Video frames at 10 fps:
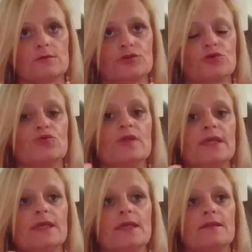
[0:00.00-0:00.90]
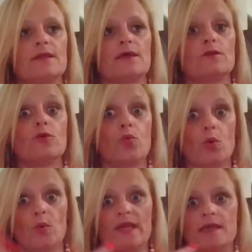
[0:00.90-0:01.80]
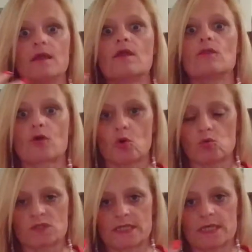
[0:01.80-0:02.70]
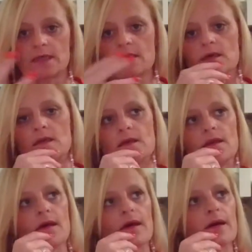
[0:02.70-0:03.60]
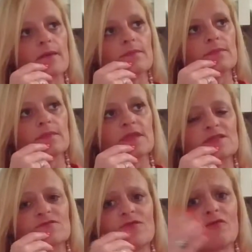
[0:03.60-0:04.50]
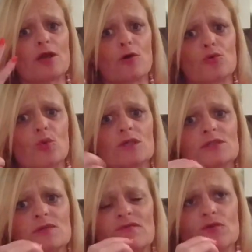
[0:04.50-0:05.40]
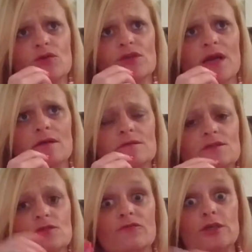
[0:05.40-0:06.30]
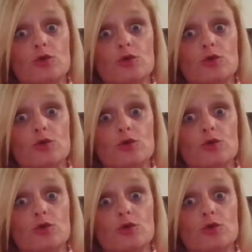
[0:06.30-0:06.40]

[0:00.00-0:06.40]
do the wooing and the courting, and these are very old words, so if you're young, sorry,